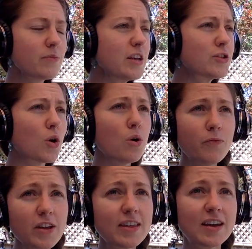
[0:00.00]
So
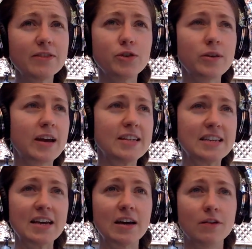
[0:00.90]
hopefully that gives you an
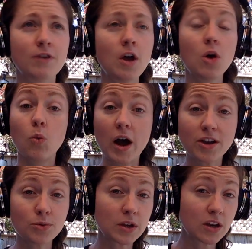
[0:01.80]
idea of why
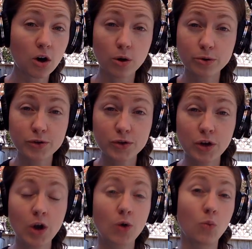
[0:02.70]
you need a host,
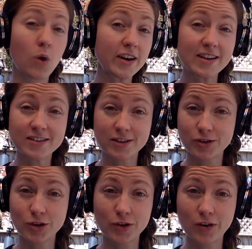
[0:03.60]
what is a
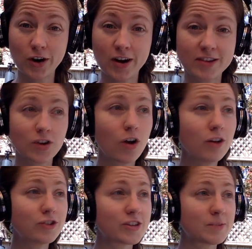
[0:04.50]
server. It's all
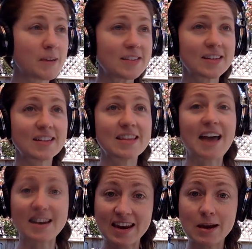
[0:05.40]
just basically
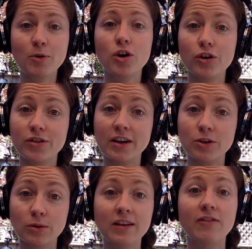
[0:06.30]
that neighborhood that
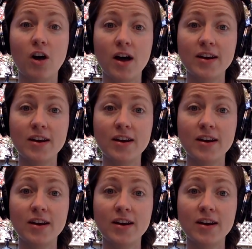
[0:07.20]
you live on.